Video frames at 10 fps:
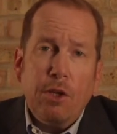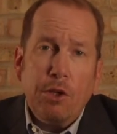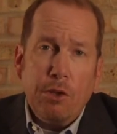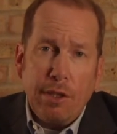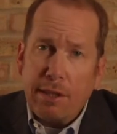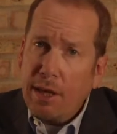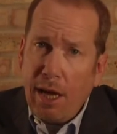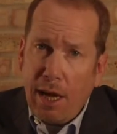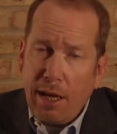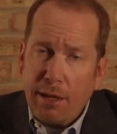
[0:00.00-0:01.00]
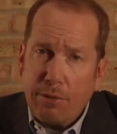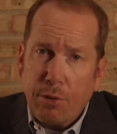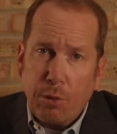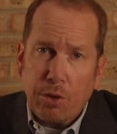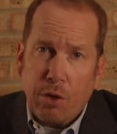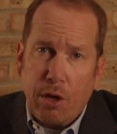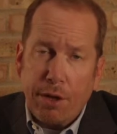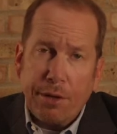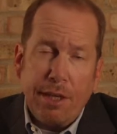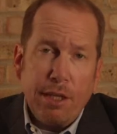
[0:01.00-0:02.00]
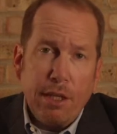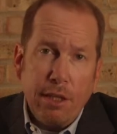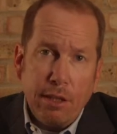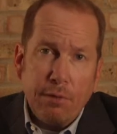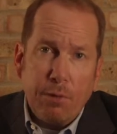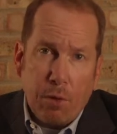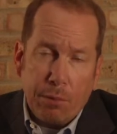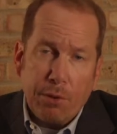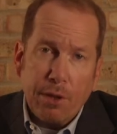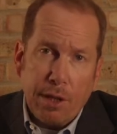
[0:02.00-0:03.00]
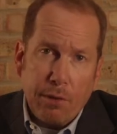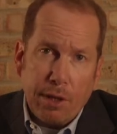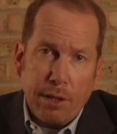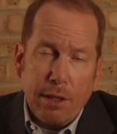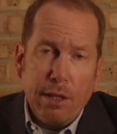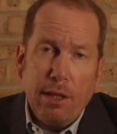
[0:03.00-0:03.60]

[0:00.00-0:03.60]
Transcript: you need to have what's called an informal hearing.